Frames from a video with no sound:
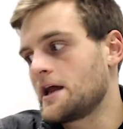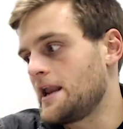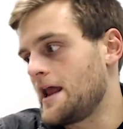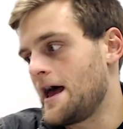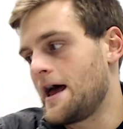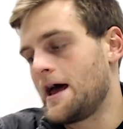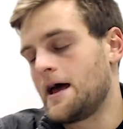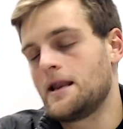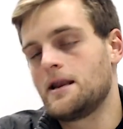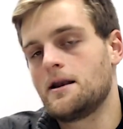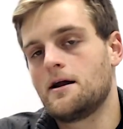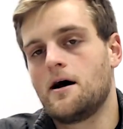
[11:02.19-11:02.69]

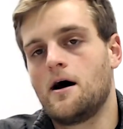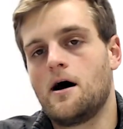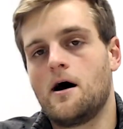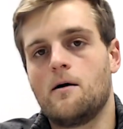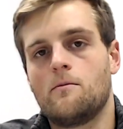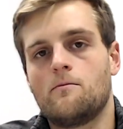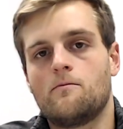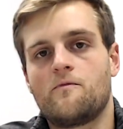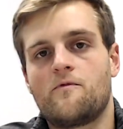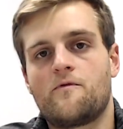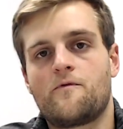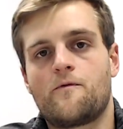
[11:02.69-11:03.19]
at
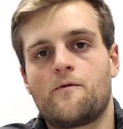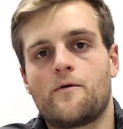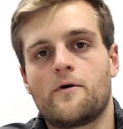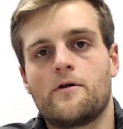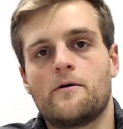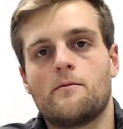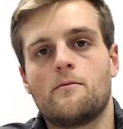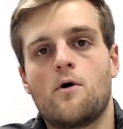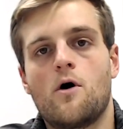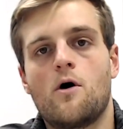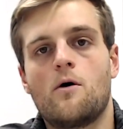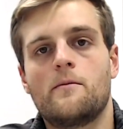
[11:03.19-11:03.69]
um, for the
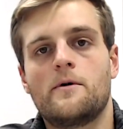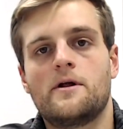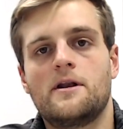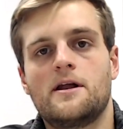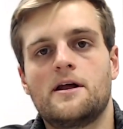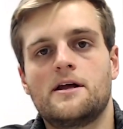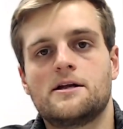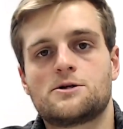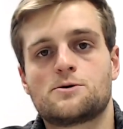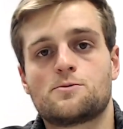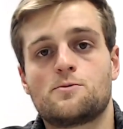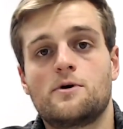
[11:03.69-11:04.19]
moment,
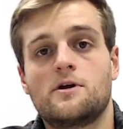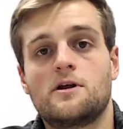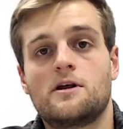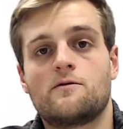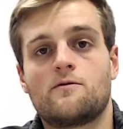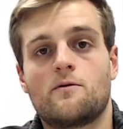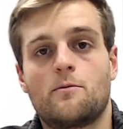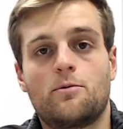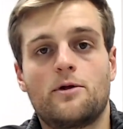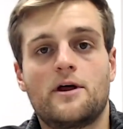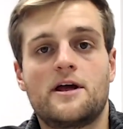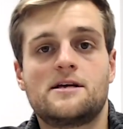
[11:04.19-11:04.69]
it's really
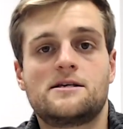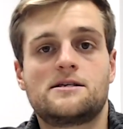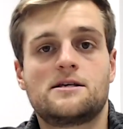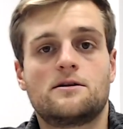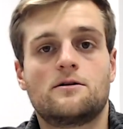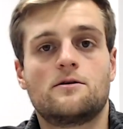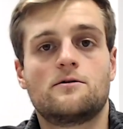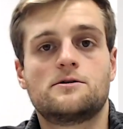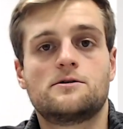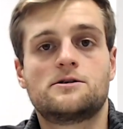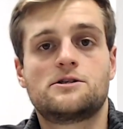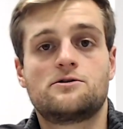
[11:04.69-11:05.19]
replacing
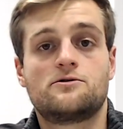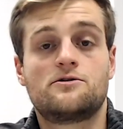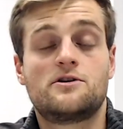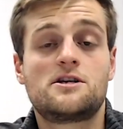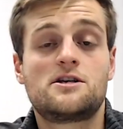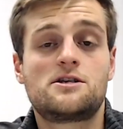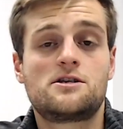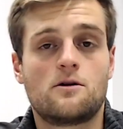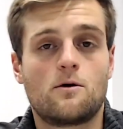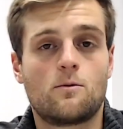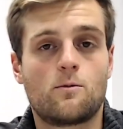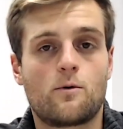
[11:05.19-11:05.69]
those
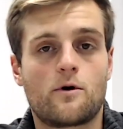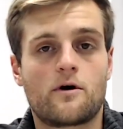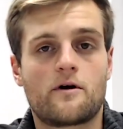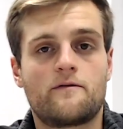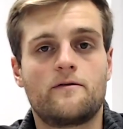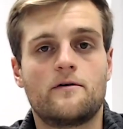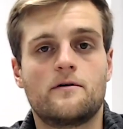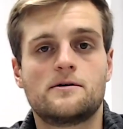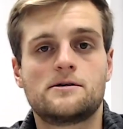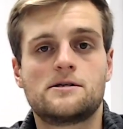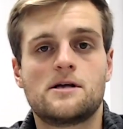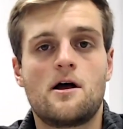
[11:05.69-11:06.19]
traditional
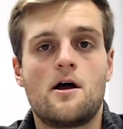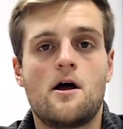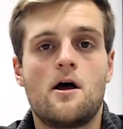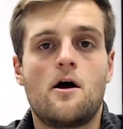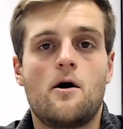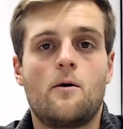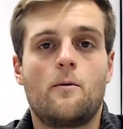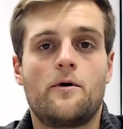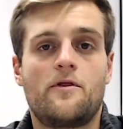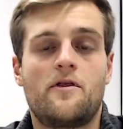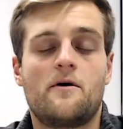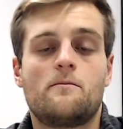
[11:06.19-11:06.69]
workflows
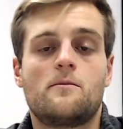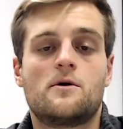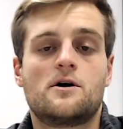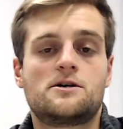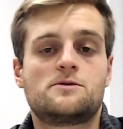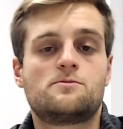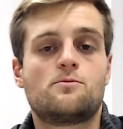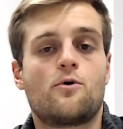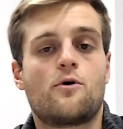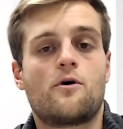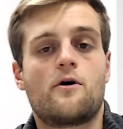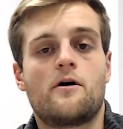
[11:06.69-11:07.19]
with a much
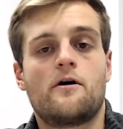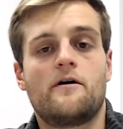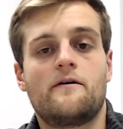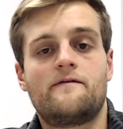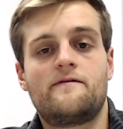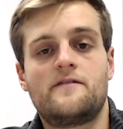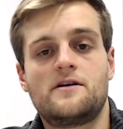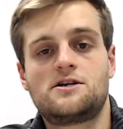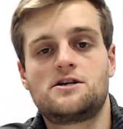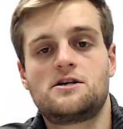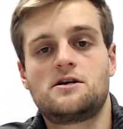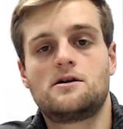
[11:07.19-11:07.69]
more
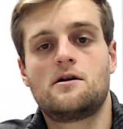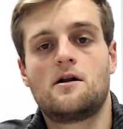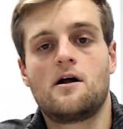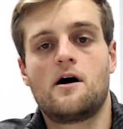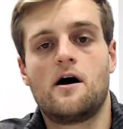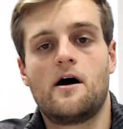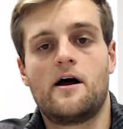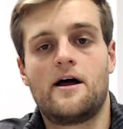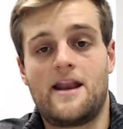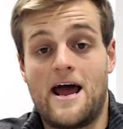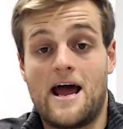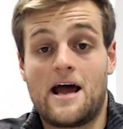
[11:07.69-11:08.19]
efficient
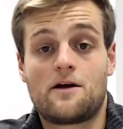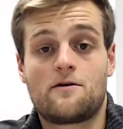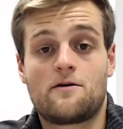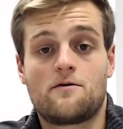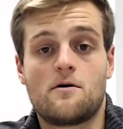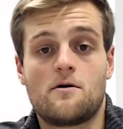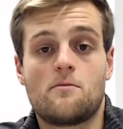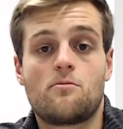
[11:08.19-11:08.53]
uh, and accurate